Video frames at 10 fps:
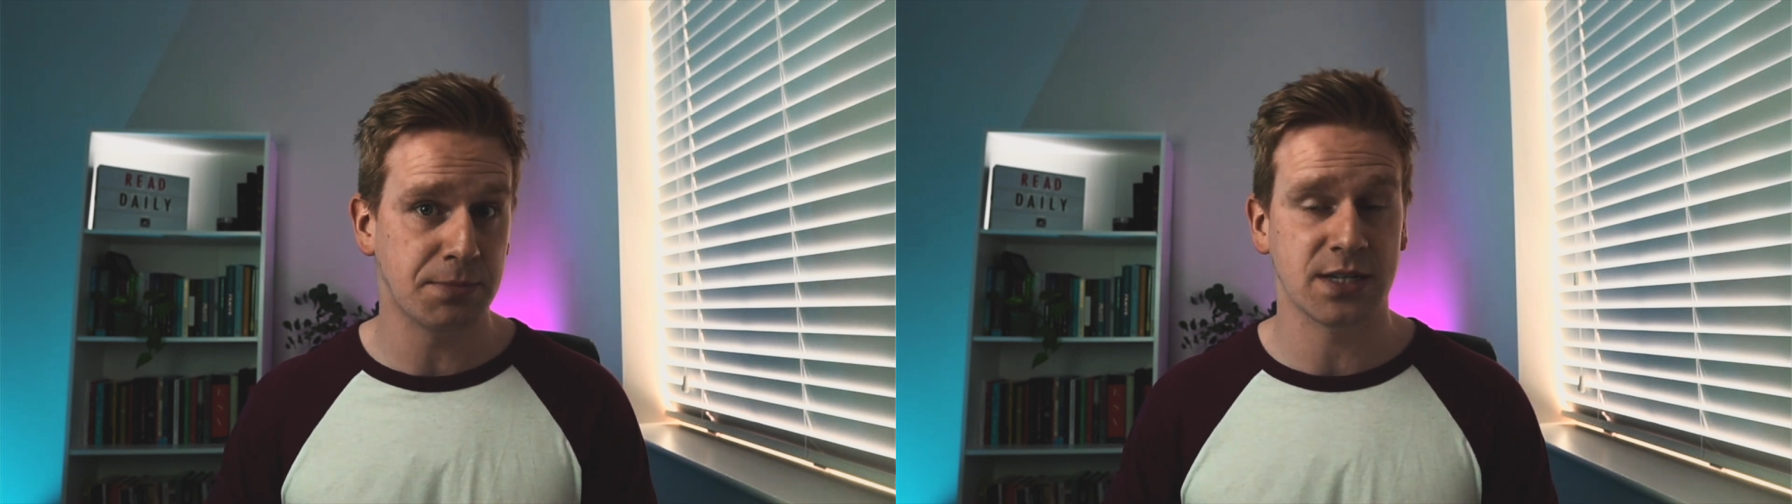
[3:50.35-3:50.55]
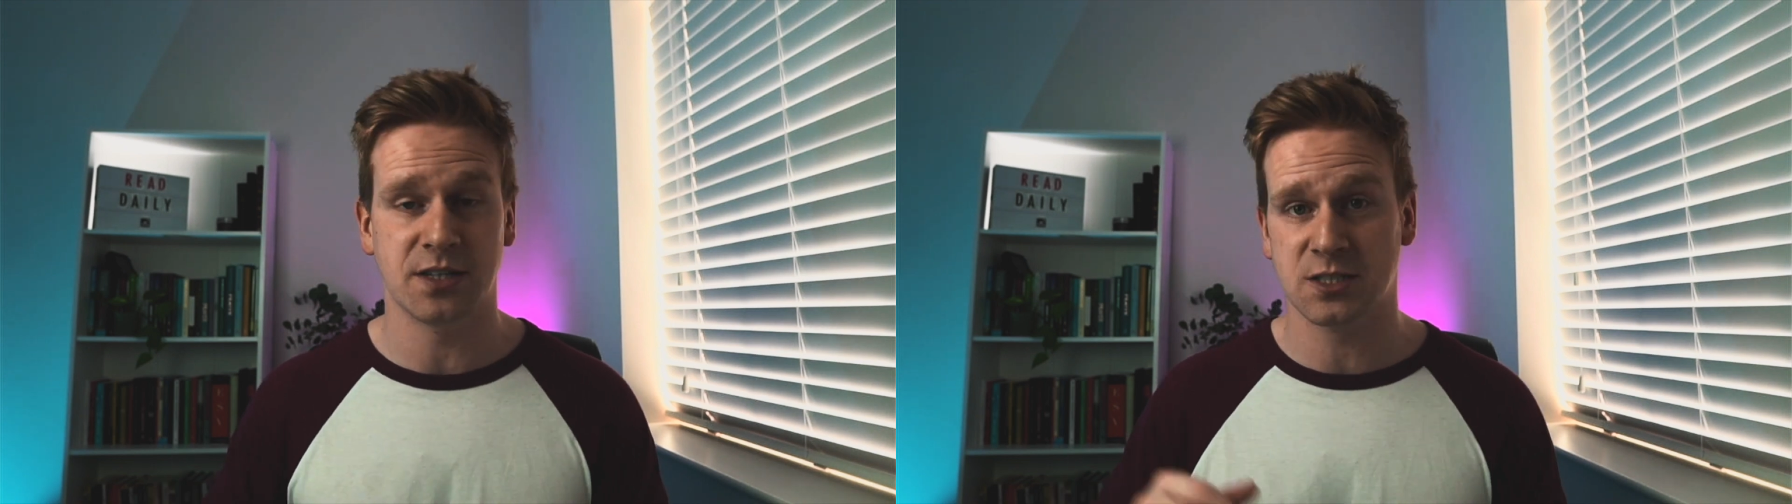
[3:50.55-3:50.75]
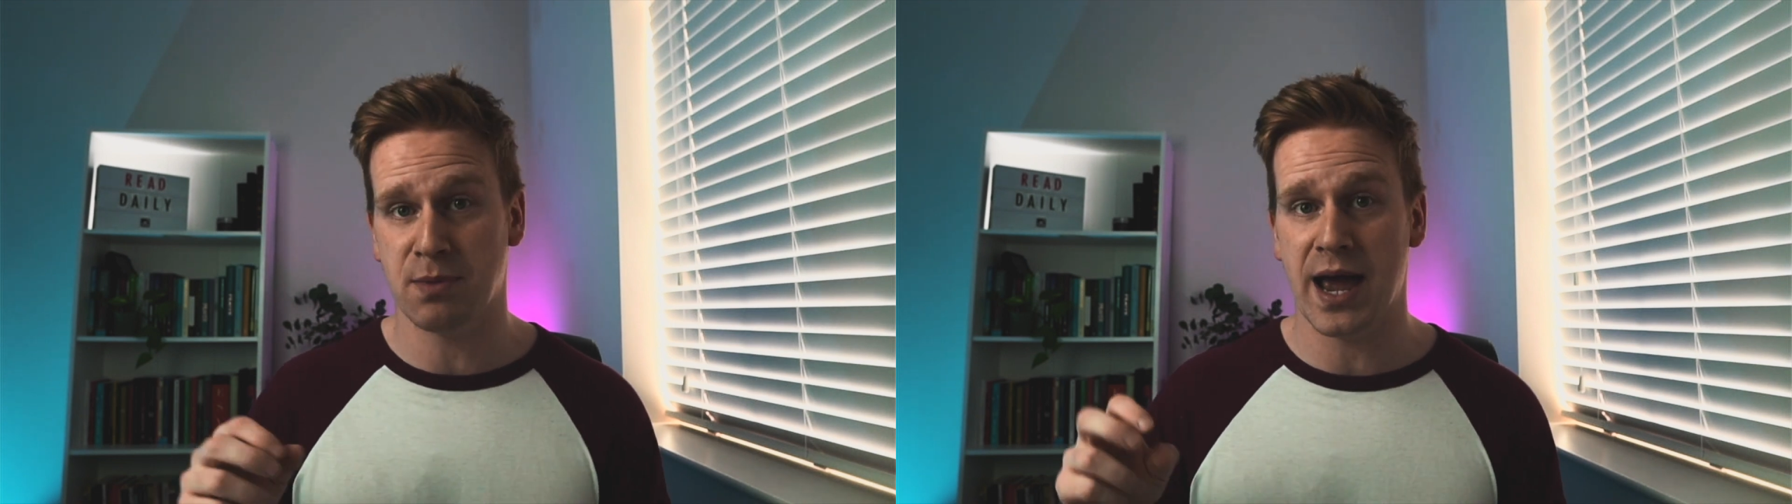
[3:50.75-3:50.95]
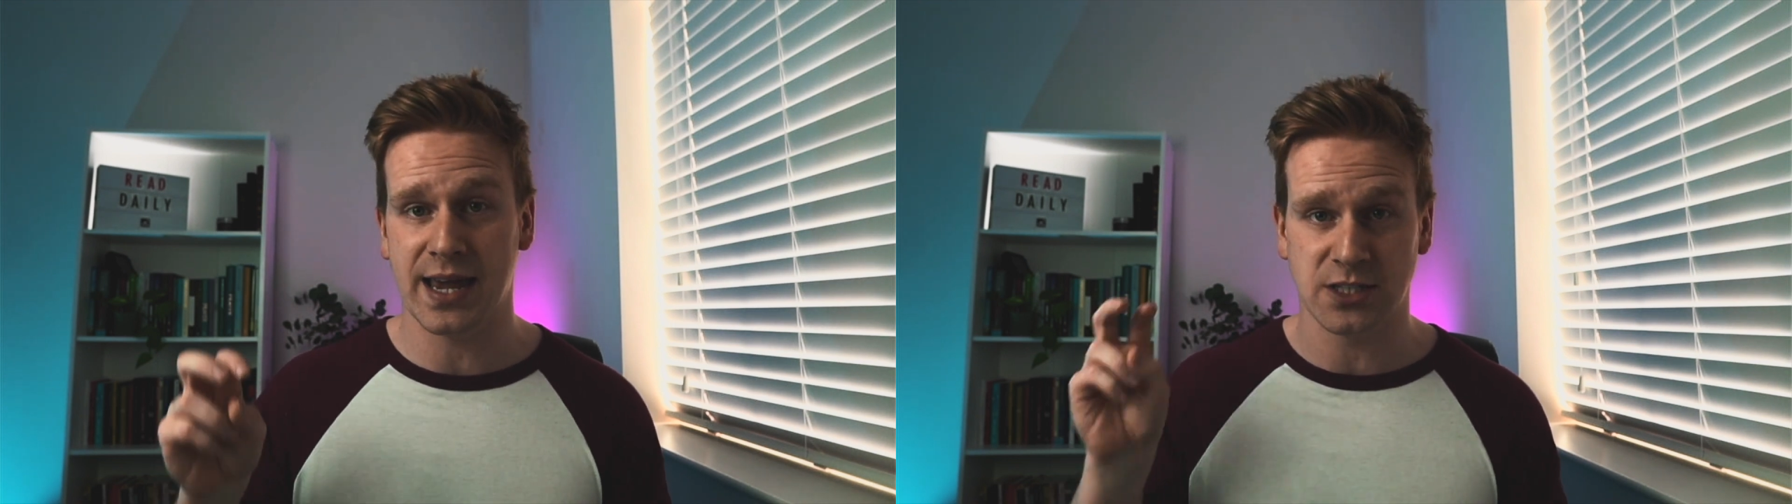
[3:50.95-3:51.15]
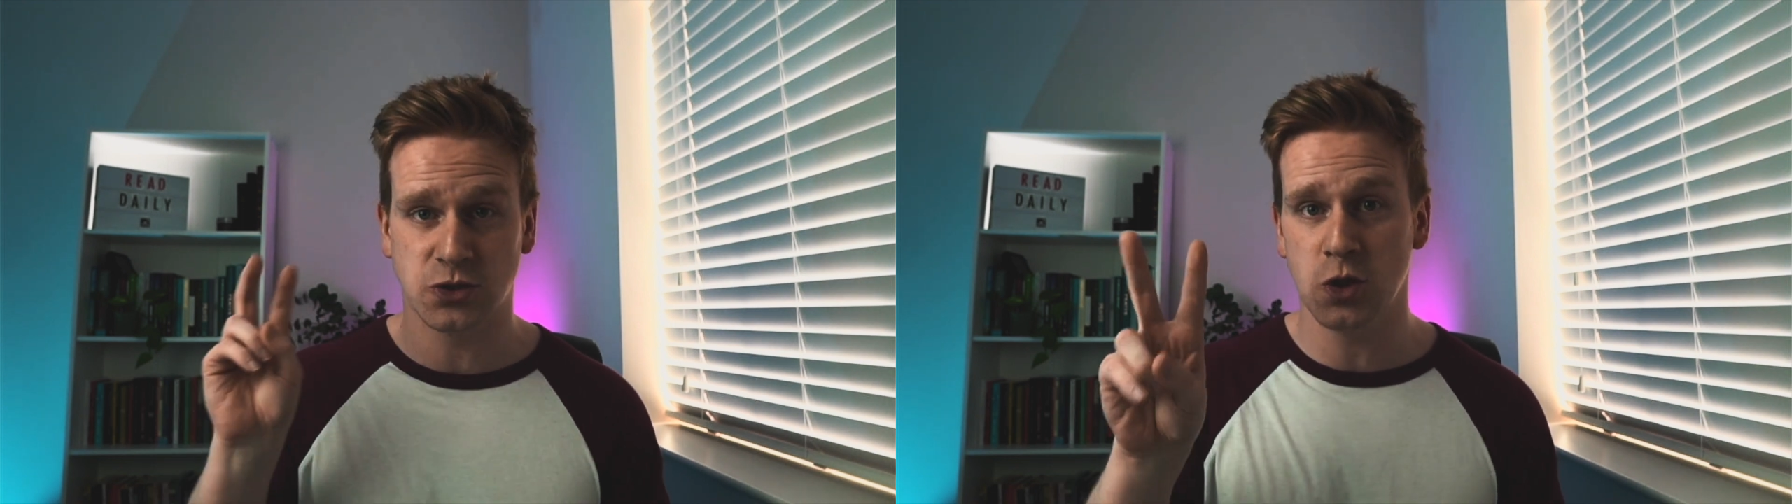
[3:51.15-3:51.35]
and the spy
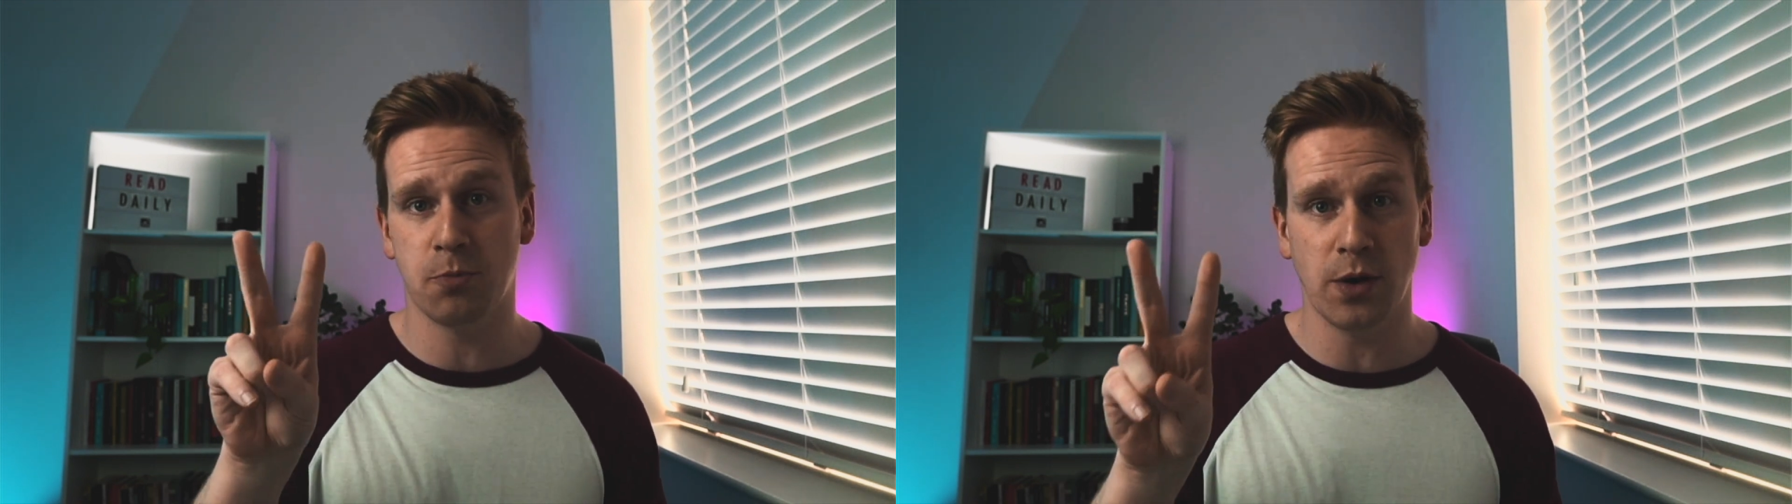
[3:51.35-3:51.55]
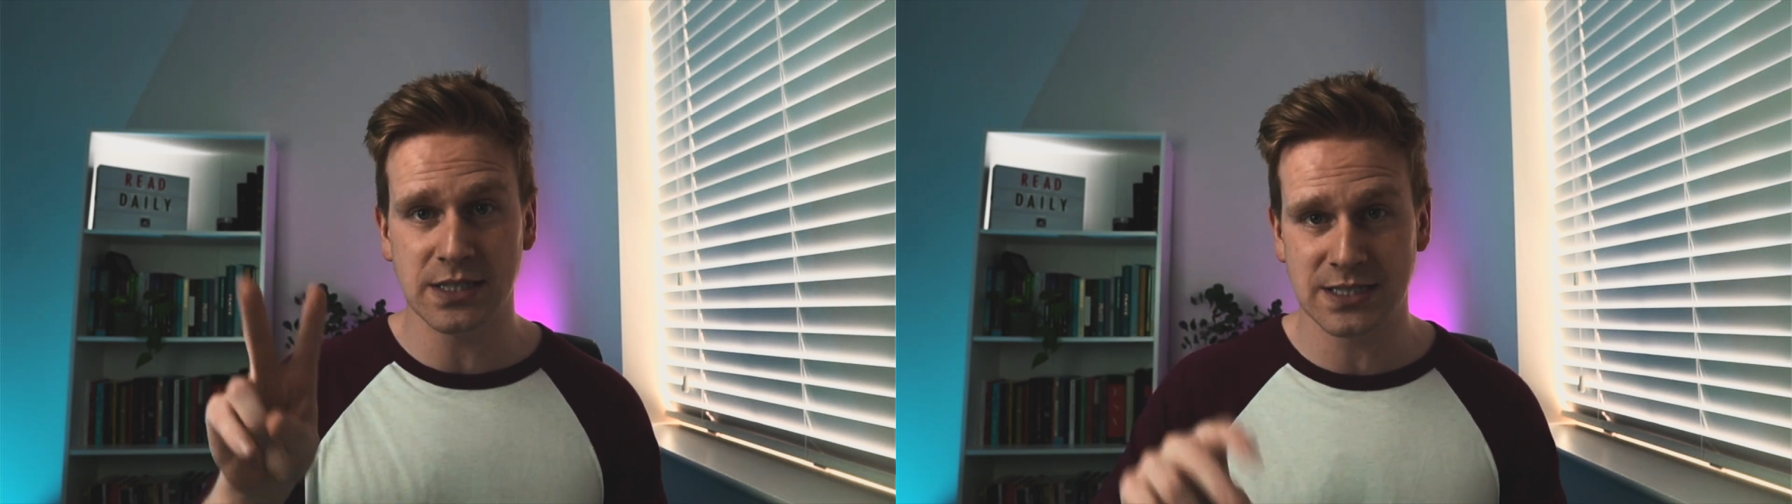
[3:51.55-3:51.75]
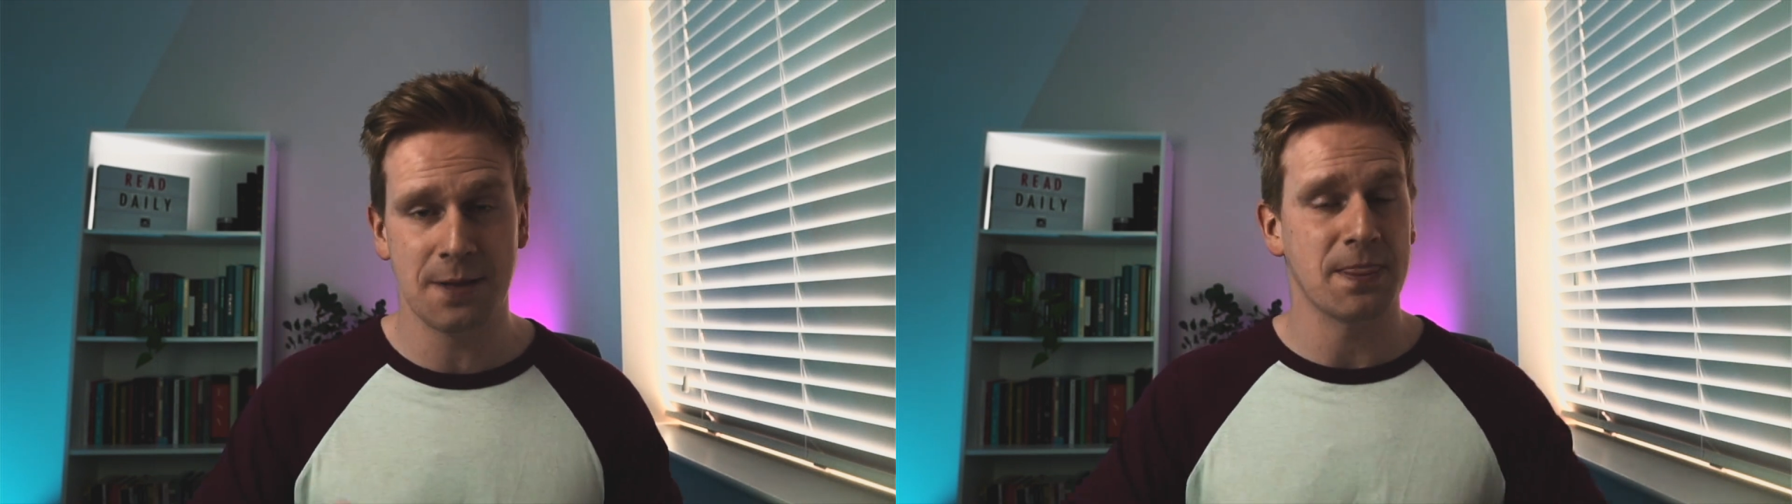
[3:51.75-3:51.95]
gets 2 points